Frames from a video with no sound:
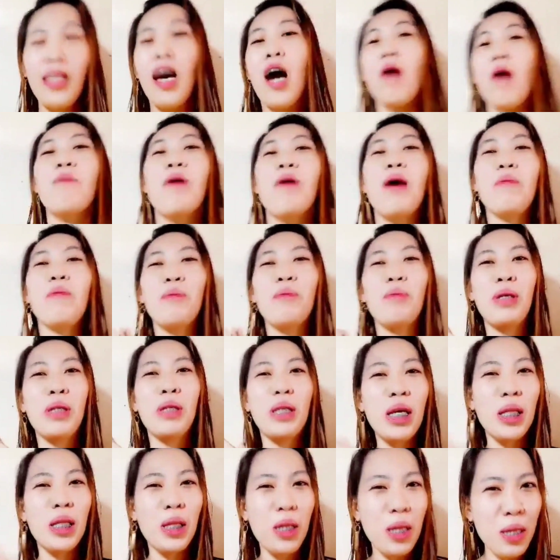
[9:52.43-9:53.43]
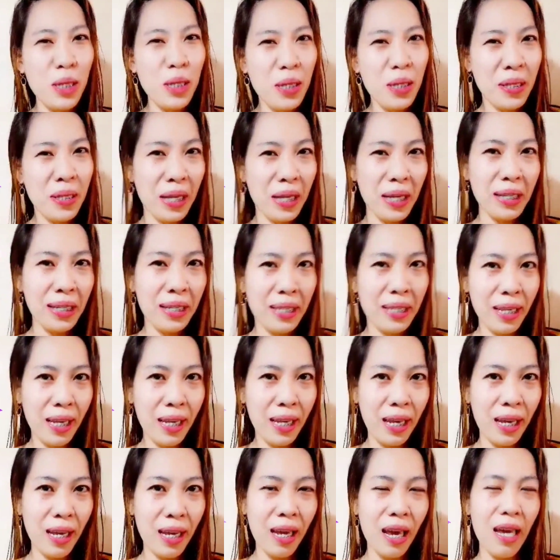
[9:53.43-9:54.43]
Happy birthday to you,
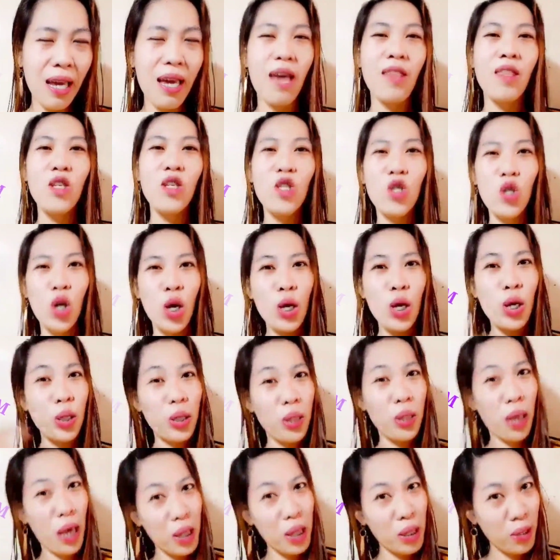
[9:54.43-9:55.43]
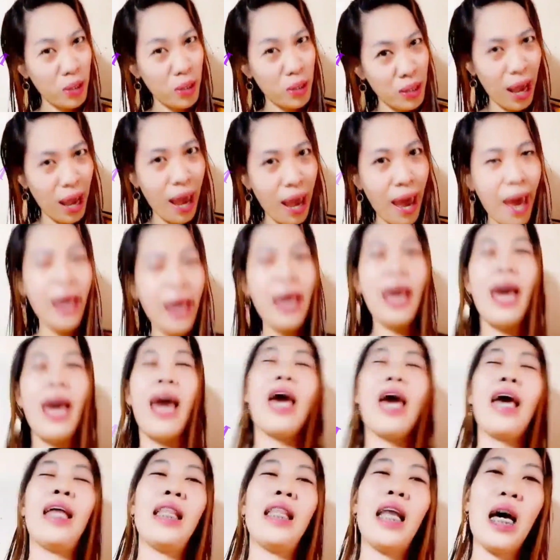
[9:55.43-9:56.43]
Sissy. Ayan, enjoy your day today.
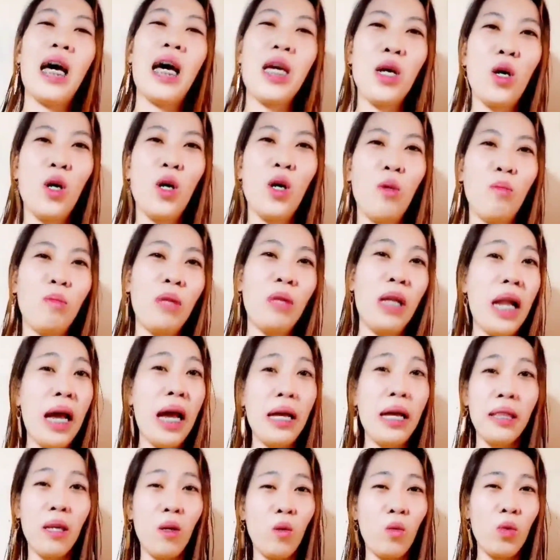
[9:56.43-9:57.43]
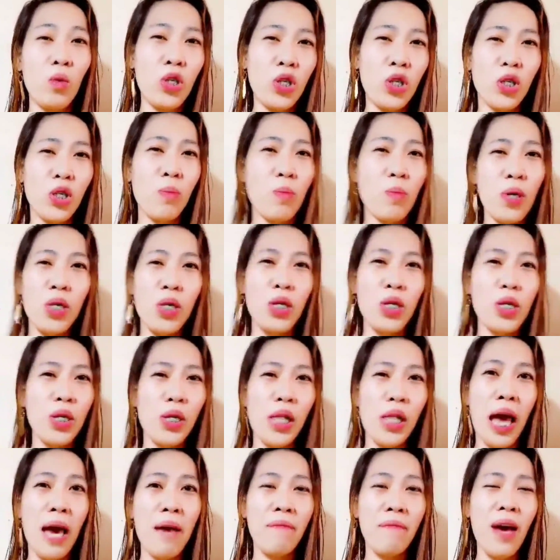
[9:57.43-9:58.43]
And I hope na lahat ng wishes mo in your
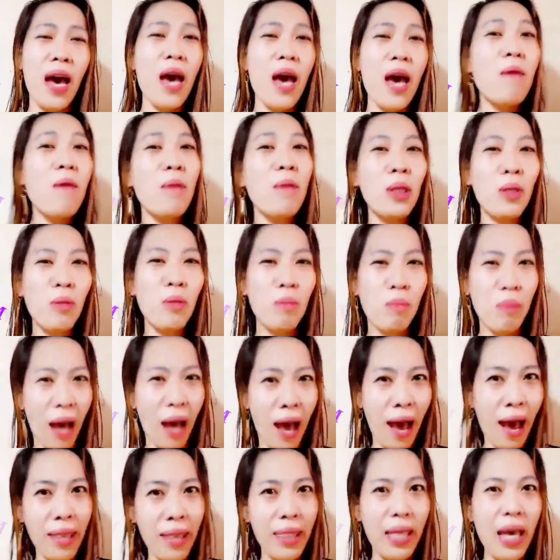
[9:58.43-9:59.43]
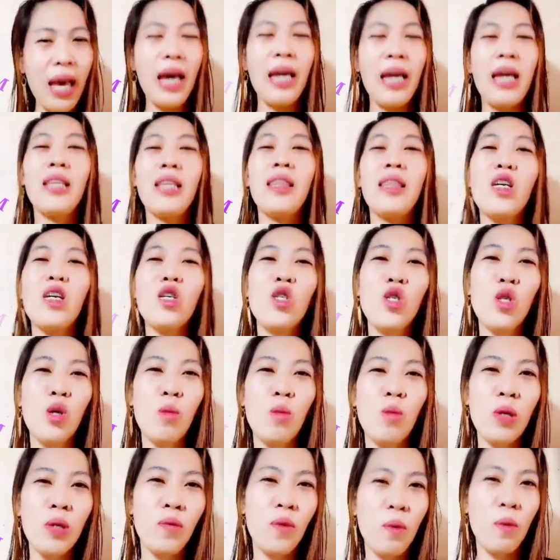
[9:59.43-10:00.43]
life ay matupad. Ayan, thank you
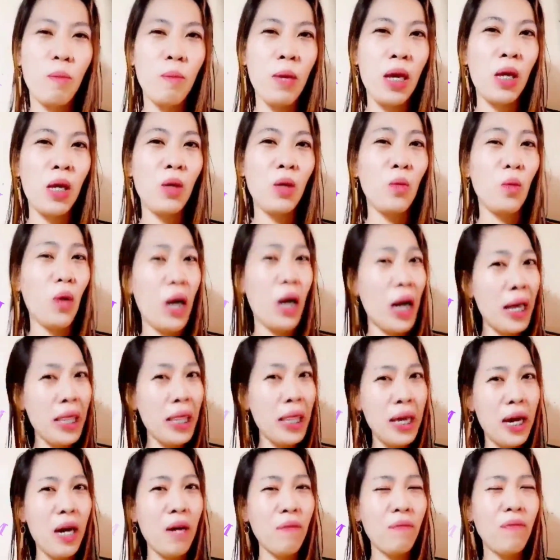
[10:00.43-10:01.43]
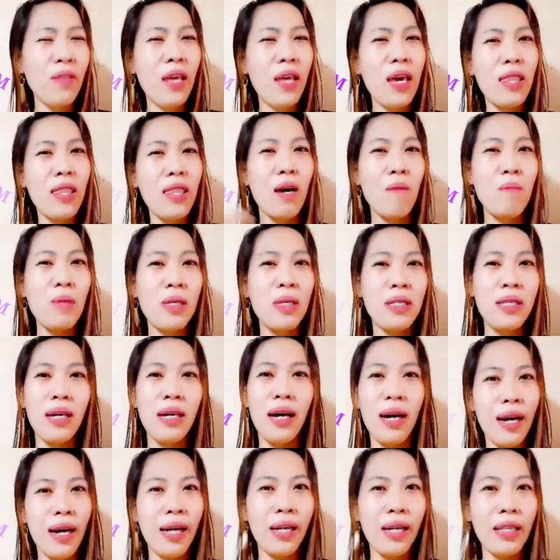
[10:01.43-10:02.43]
so much for being one of Dynamics
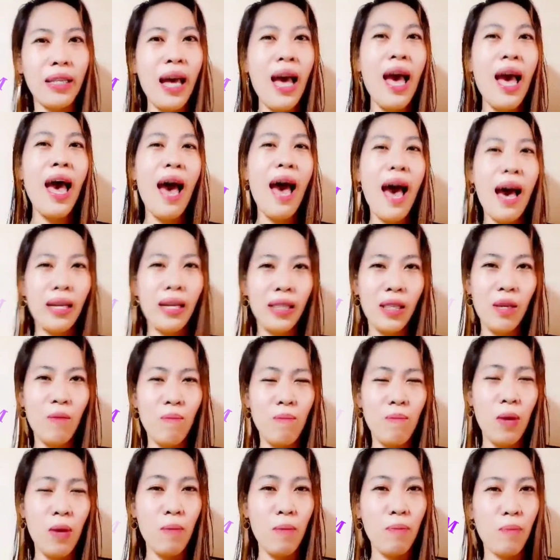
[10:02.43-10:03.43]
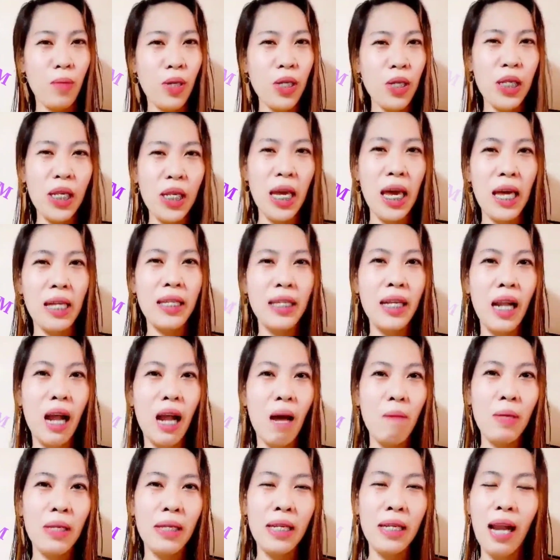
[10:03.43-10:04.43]
Heart active members. Ayan,
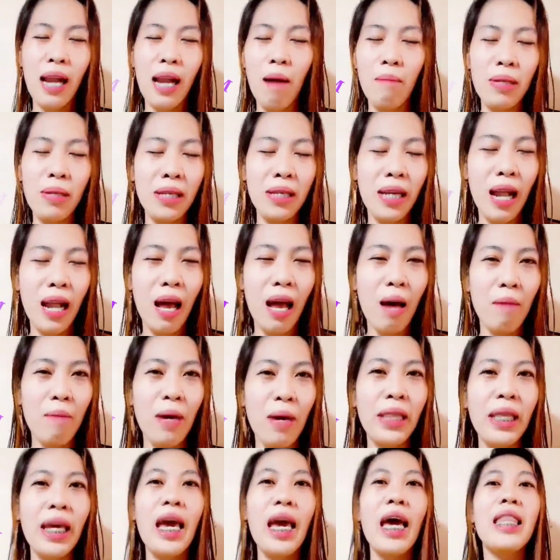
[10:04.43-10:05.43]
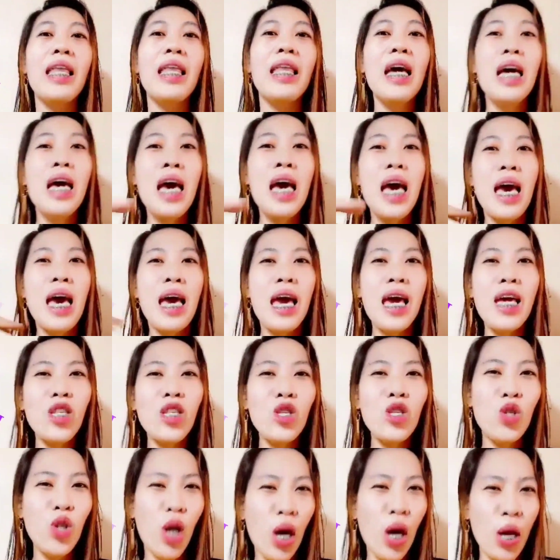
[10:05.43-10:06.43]
salamat, salamat, salamat. Ayan,
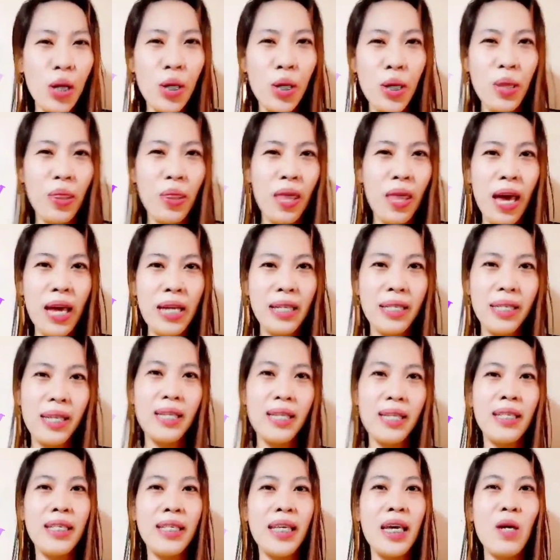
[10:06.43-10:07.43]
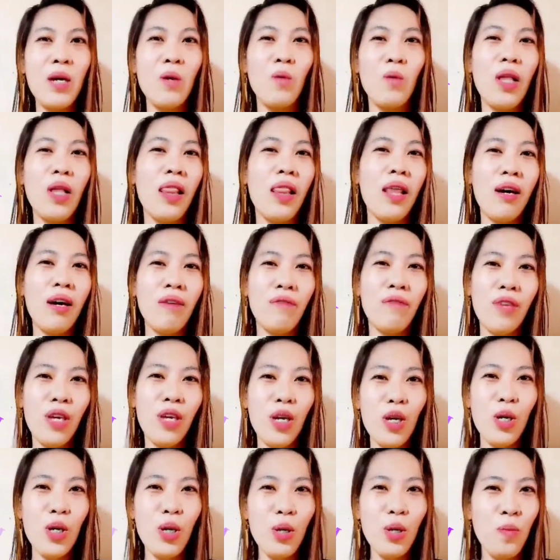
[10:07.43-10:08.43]
enjoy your day, Sissy. We love
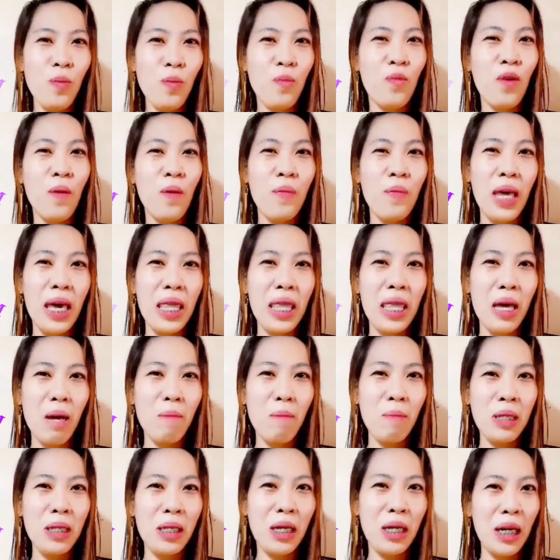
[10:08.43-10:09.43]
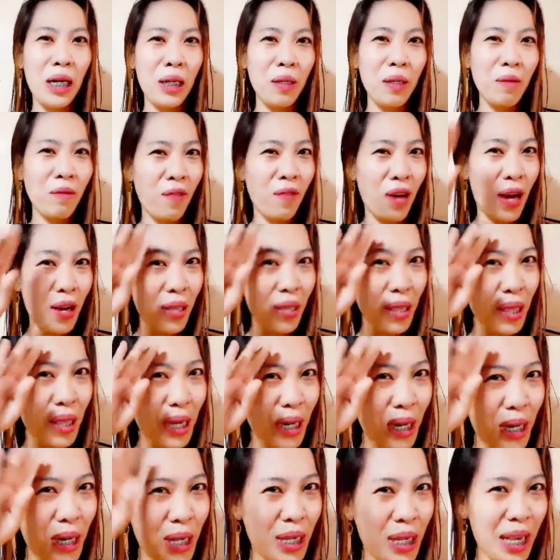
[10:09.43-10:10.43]
you from Dynamics Heart
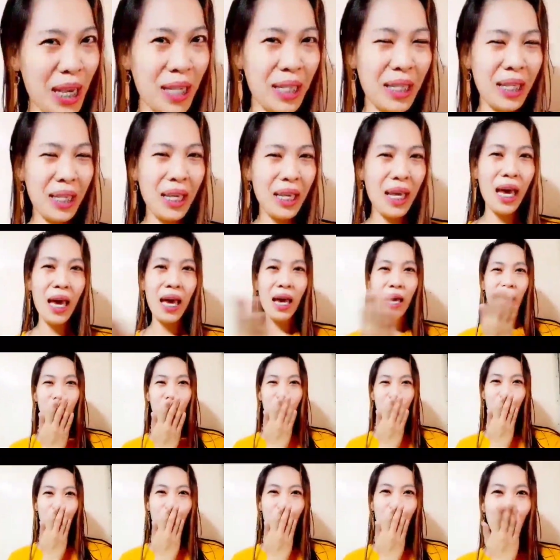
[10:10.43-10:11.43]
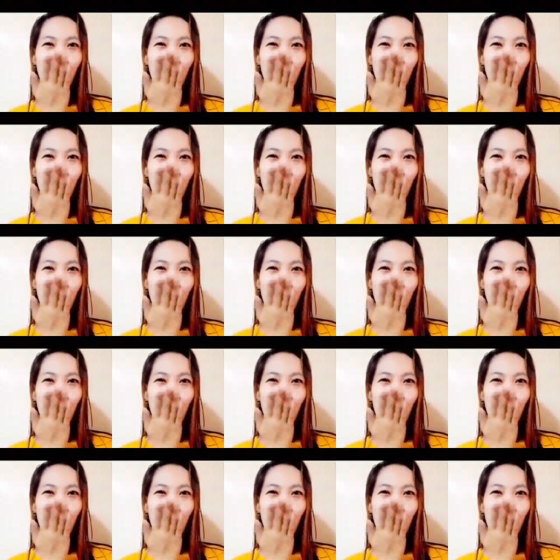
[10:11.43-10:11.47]
founder, Jessie M.